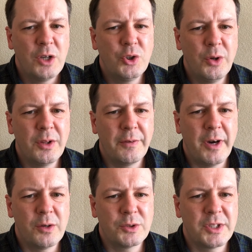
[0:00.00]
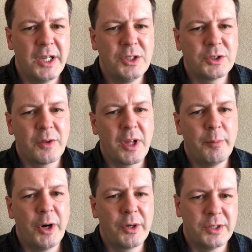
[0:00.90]
During the final stages of the
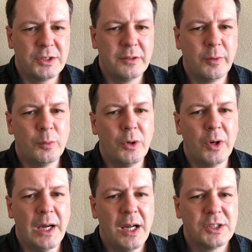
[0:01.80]
American Civil War,